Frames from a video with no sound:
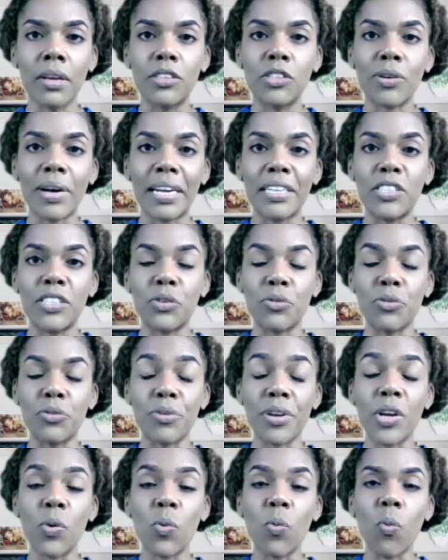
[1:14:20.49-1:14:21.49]
Try to
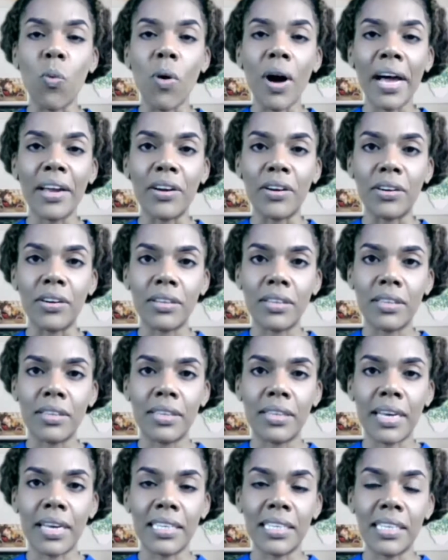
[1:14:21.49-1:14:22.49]
rewire.
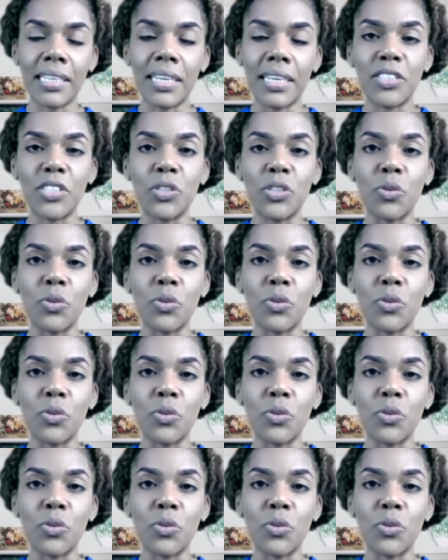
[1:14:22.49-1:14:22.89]
The idea is